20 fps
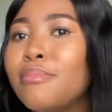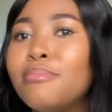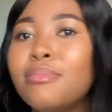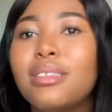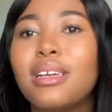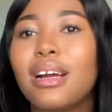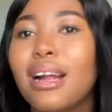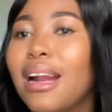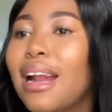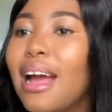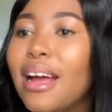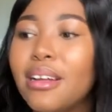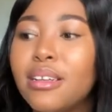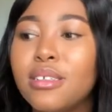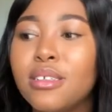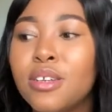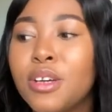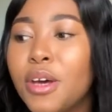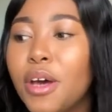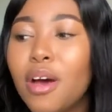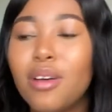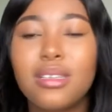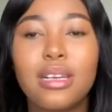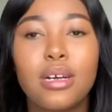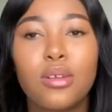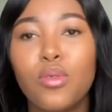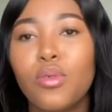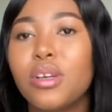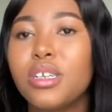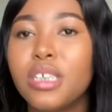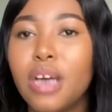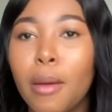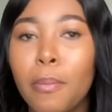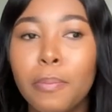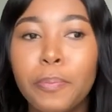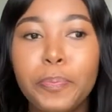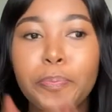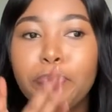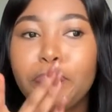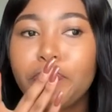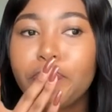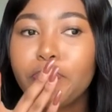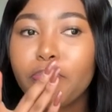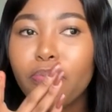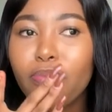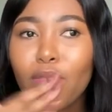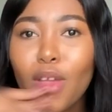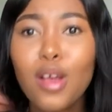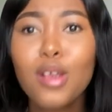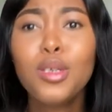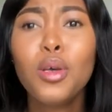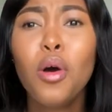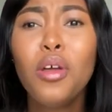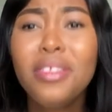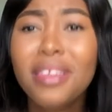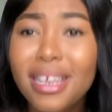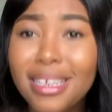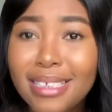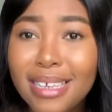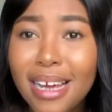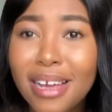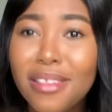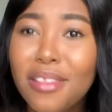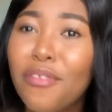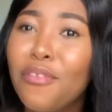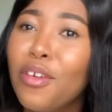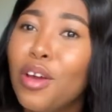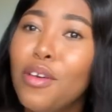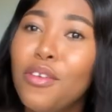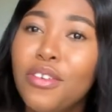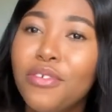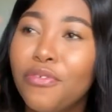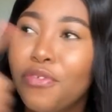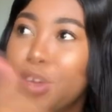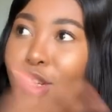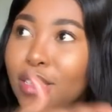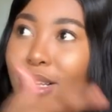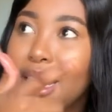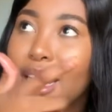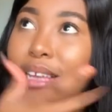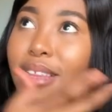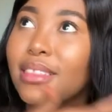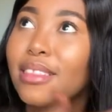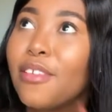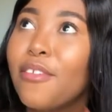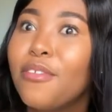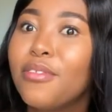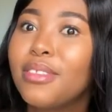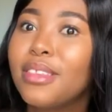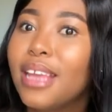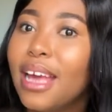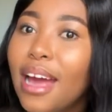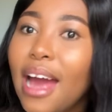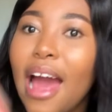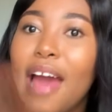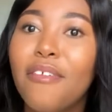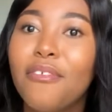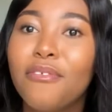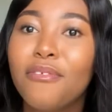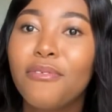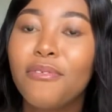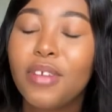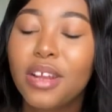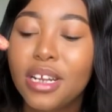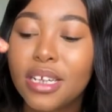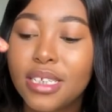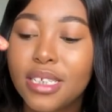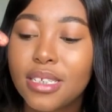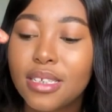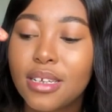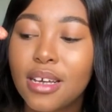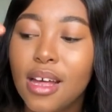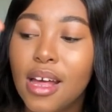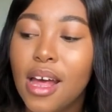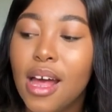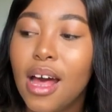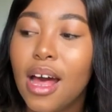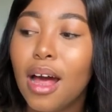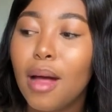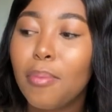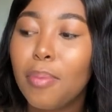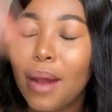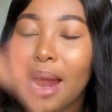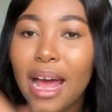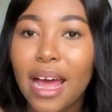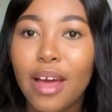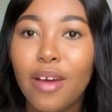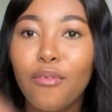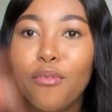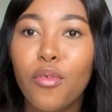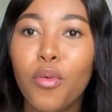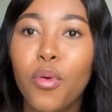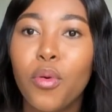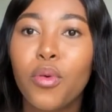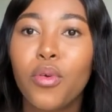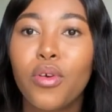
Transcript: declined. I was like, no, get up. So on the day, the very first, like the day I finished applying for